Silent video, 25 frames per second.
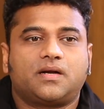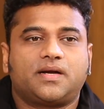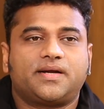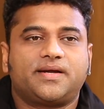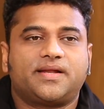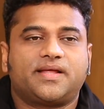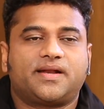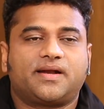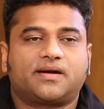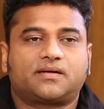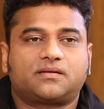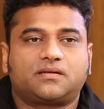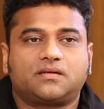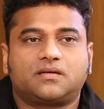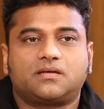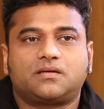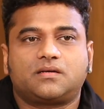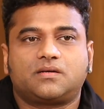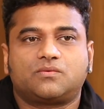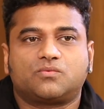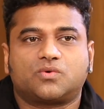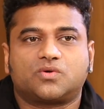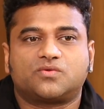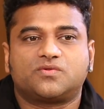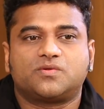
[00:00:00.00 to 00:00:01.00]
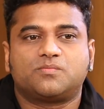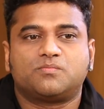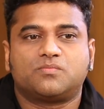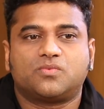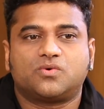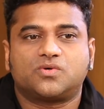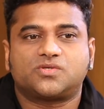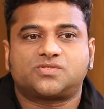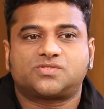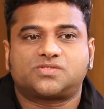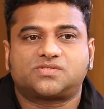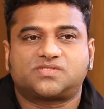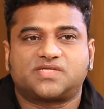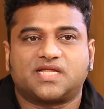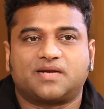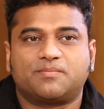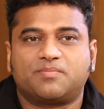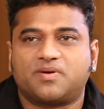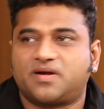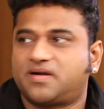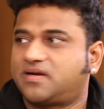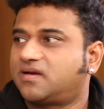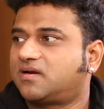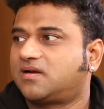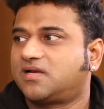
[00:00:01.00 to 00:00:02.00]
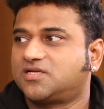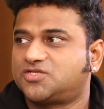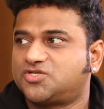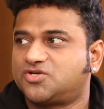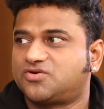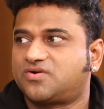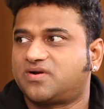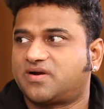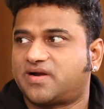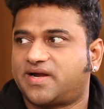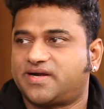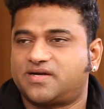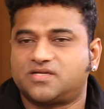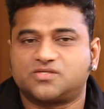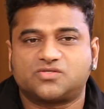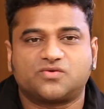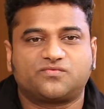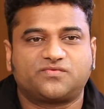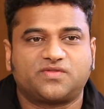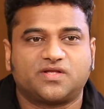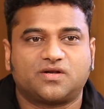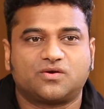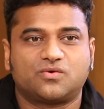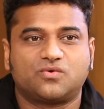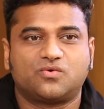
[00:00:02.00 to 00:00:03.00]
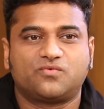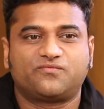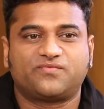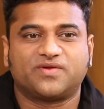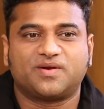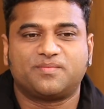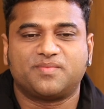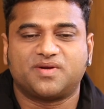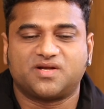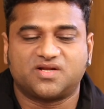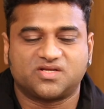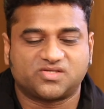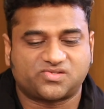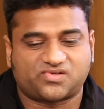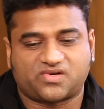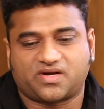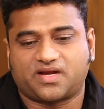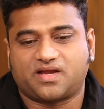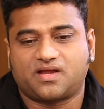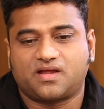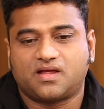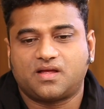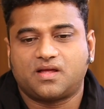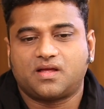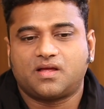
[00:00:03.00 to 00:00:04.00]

and director, and one of the most celebrated legendary writers of Telugu film industry.